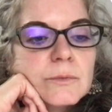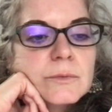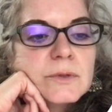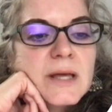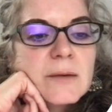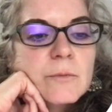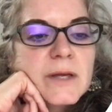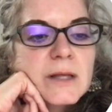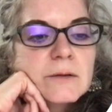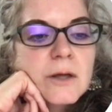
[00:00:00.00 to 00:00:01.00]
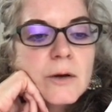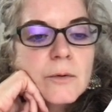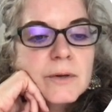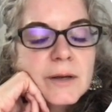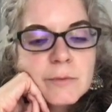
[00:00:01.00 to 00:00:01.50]
then we
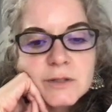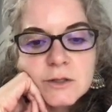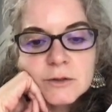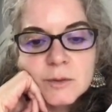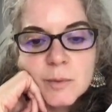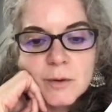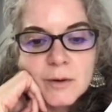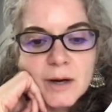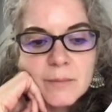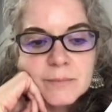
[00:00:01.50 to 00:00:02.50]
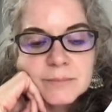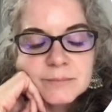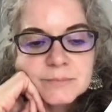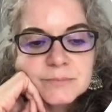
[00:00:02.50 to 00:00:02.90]
load and we start the program.